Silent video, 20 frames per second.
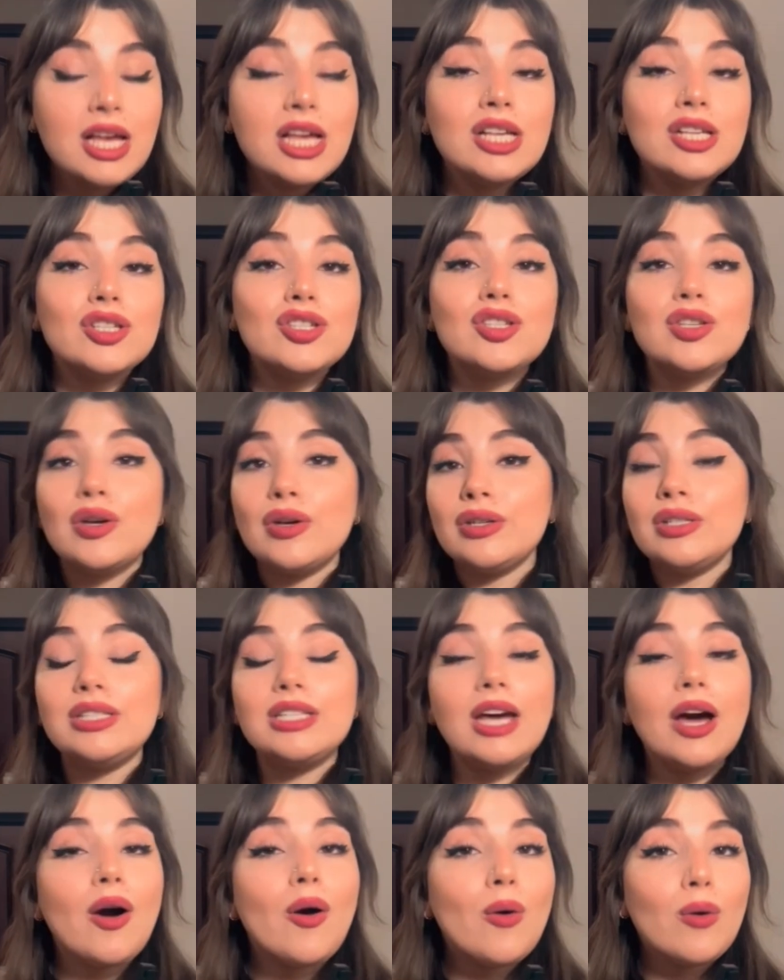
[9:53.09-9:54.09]
So the
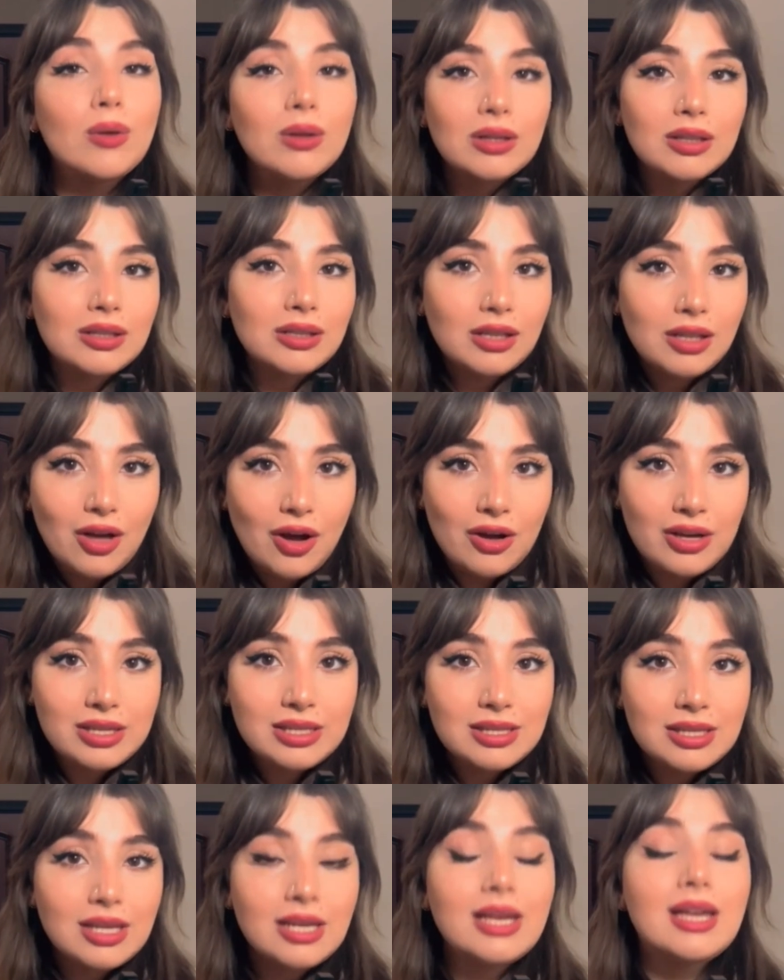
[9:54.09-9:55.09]
whole
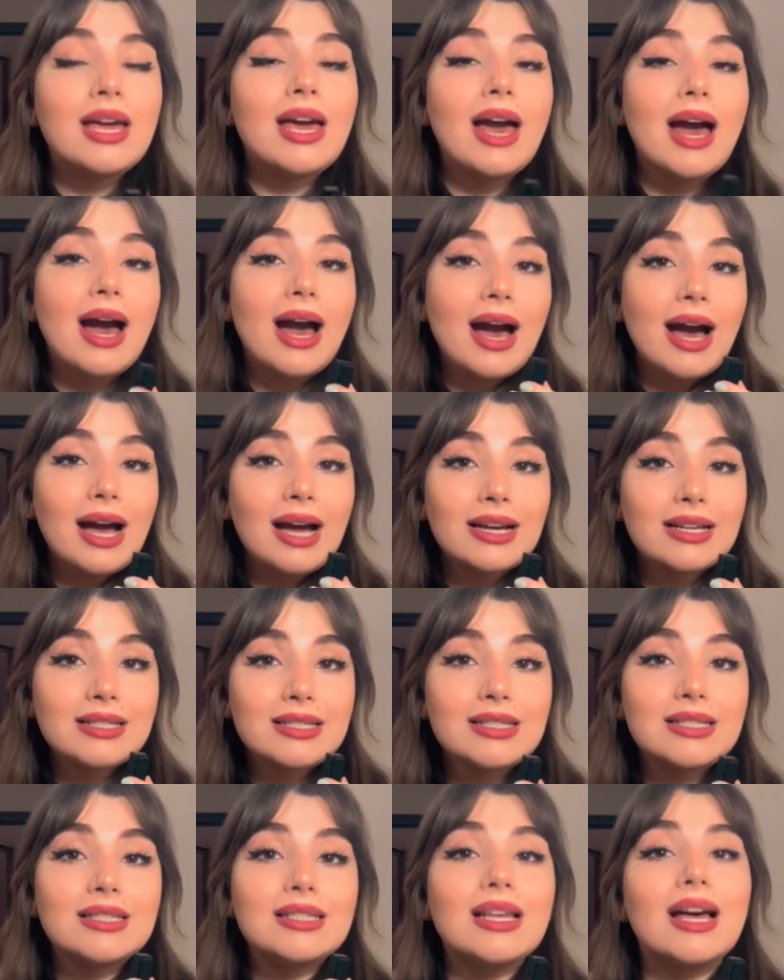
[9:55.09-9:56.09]
clause
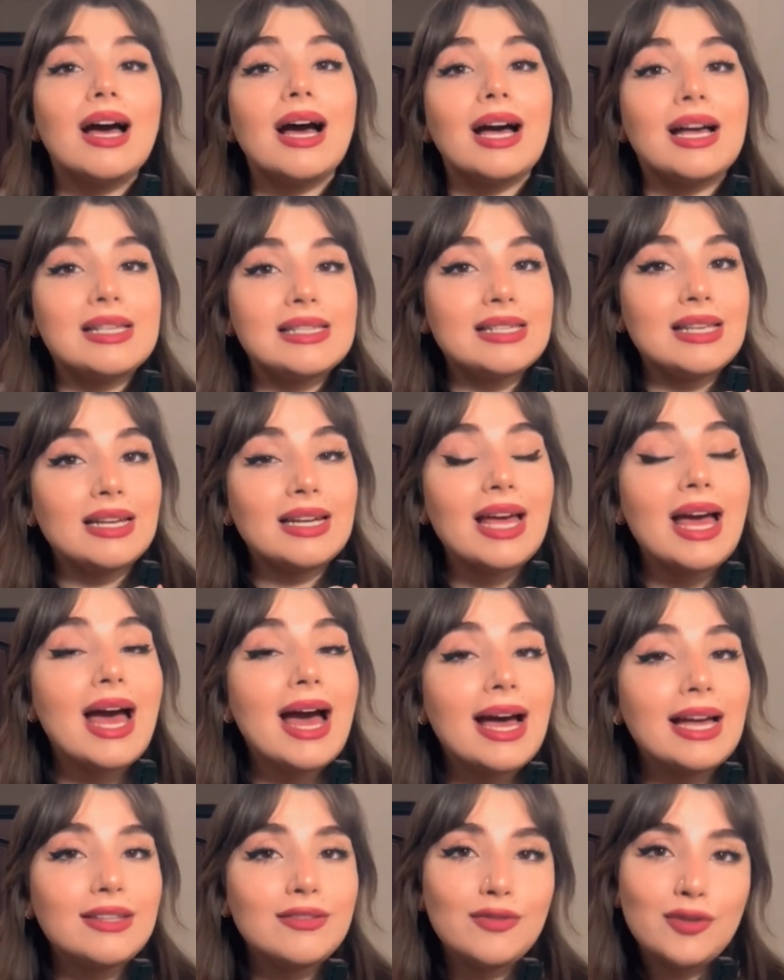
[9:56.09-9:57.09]
acts as an
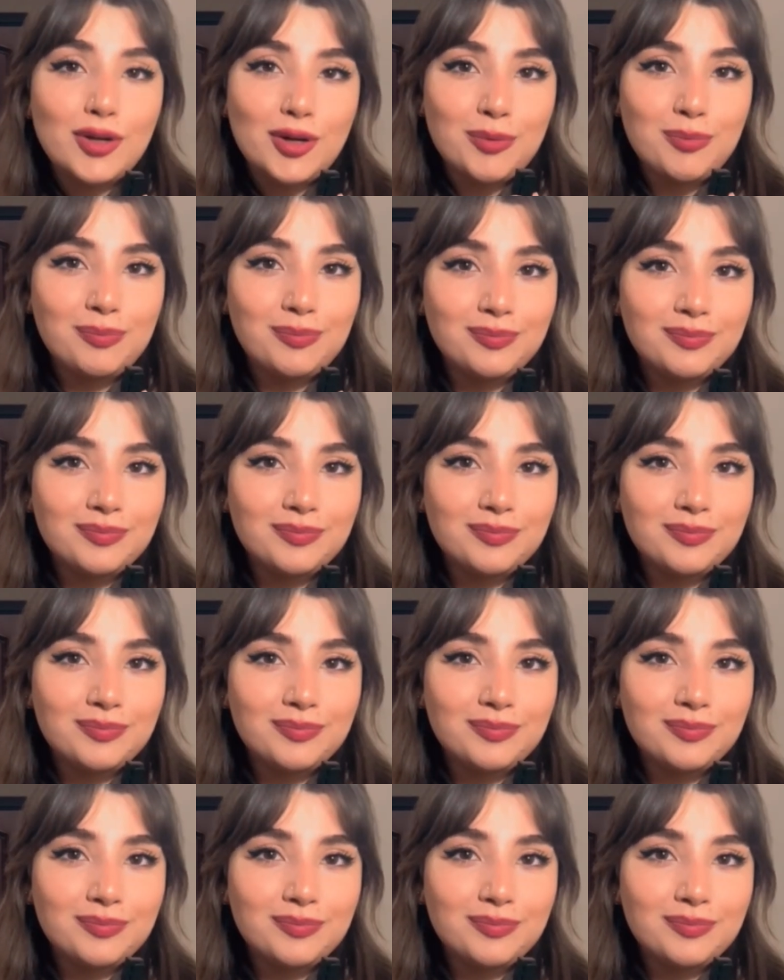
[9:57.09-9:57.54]
adverb.